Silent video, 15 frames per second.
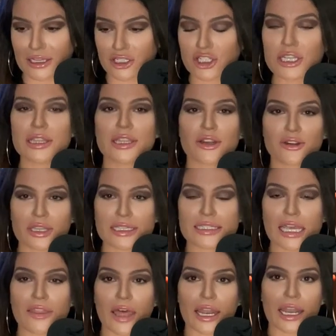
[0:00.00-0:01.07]
She literally
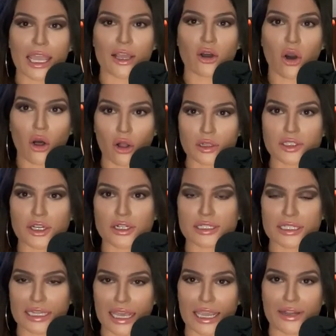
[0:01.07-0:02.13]
said that, and I called her
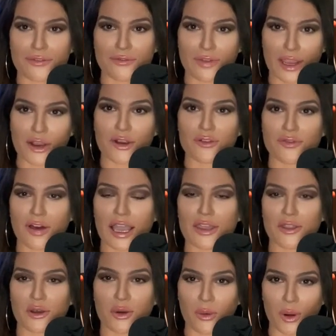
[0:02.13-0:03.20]
today to verify
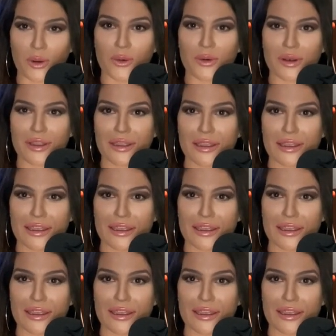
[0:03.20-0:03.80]
the quote.